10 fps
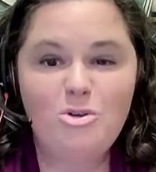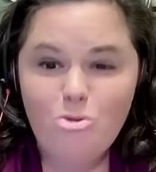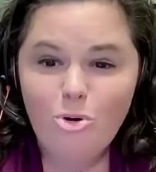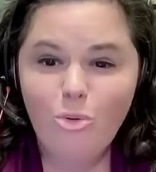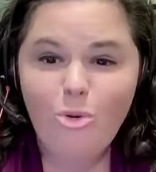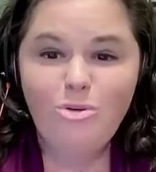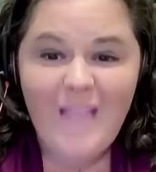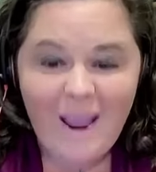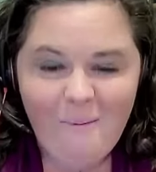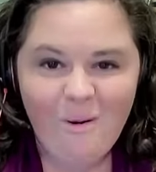neural
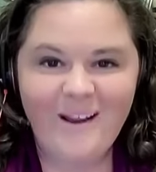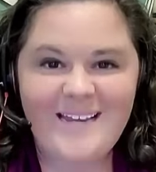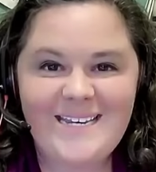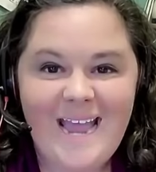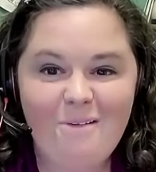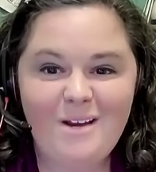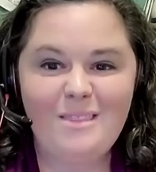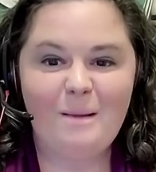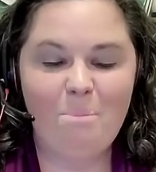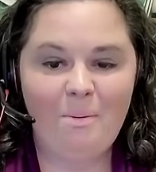network down in
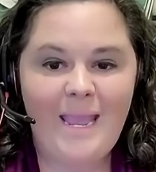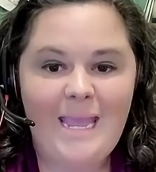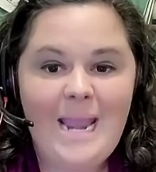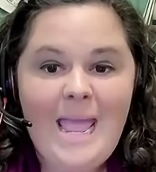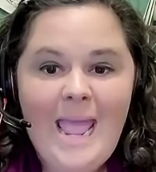their brain,